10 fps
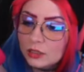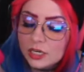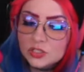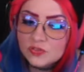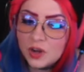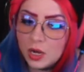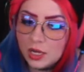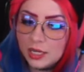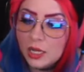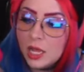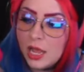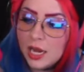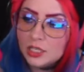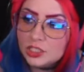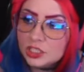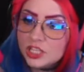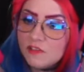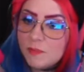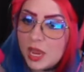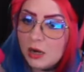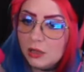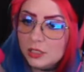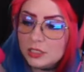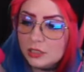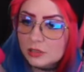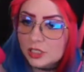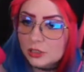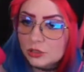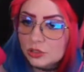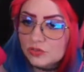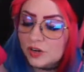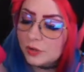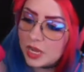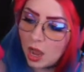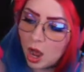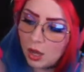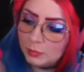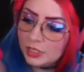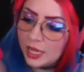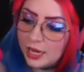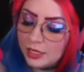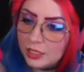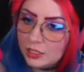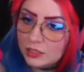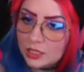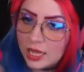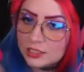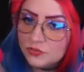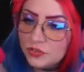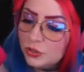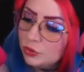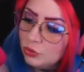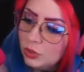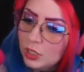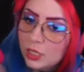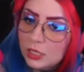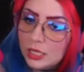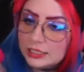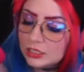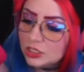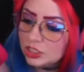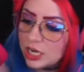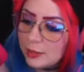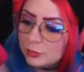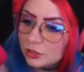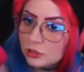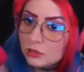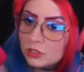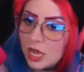It's fine. It's just they've made all these other killers very complicated the last few licensed chapters,